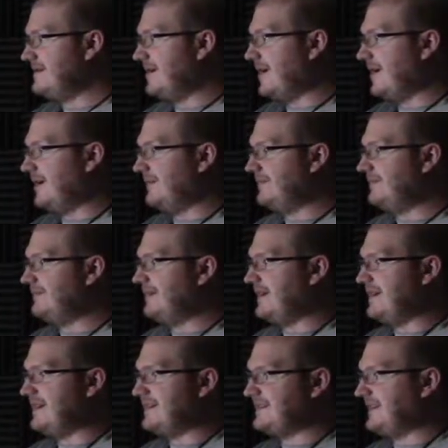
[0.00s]
Um,
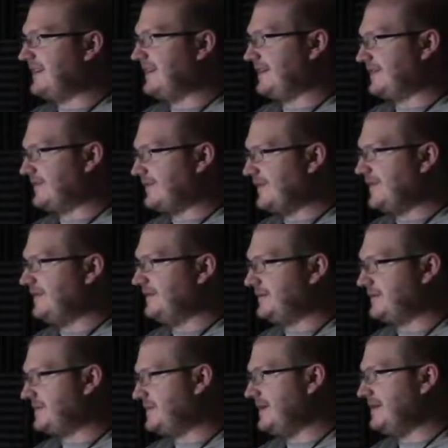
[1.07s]
and that's not like a freedom
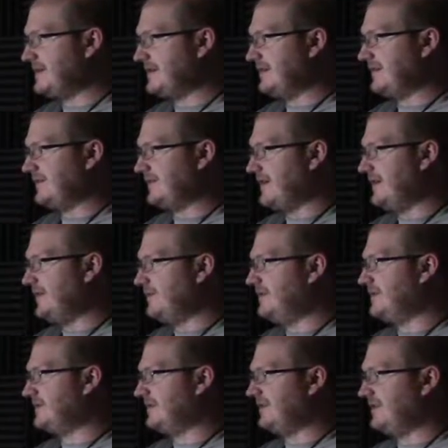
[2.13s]
of speech thing for
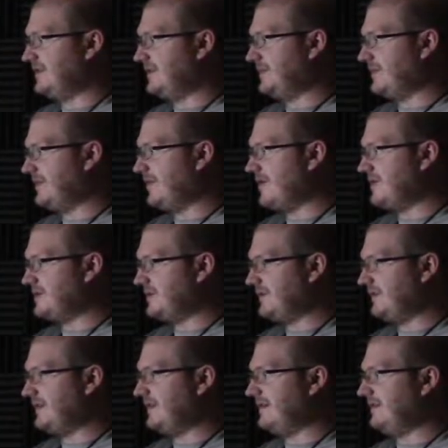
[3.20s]
anyone who's going to get up in arms
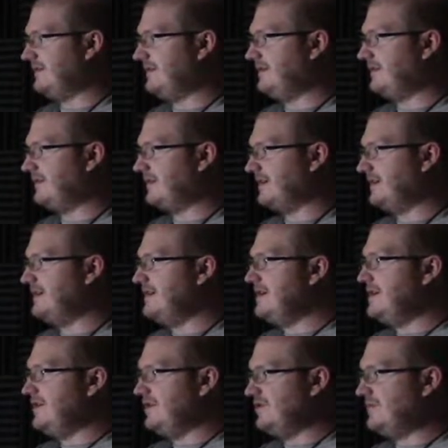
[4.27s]
over that. Okay,
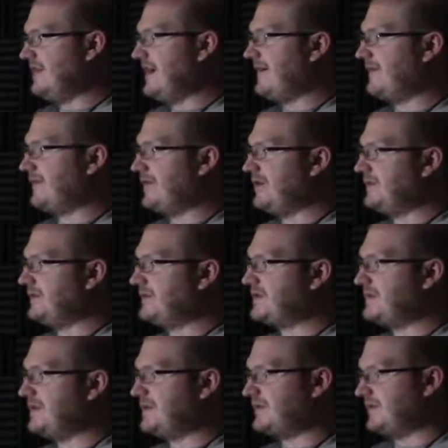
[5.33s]
you have freedom of
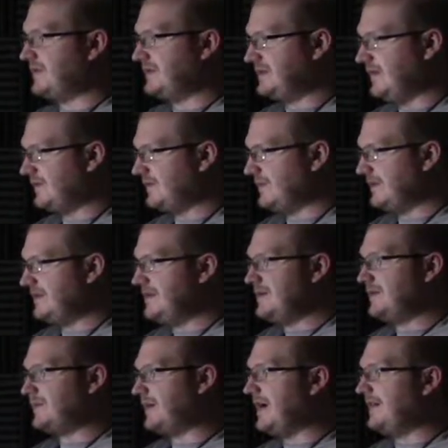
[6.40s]
speech from the government
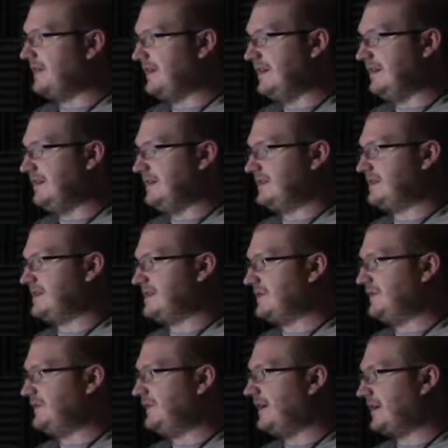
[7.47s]
private entities can
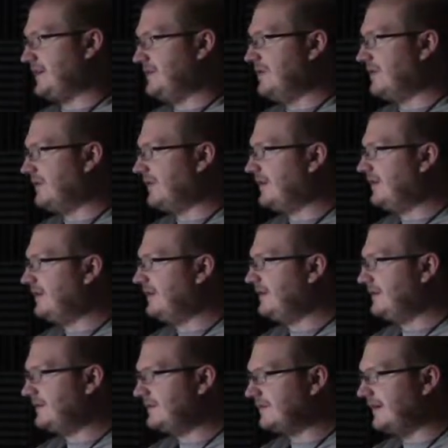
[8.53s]
still fuck you over.
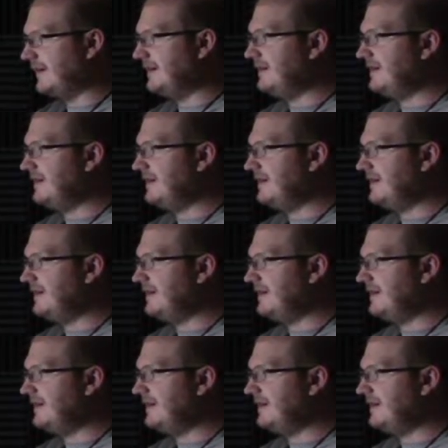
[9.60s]
Yeah, right.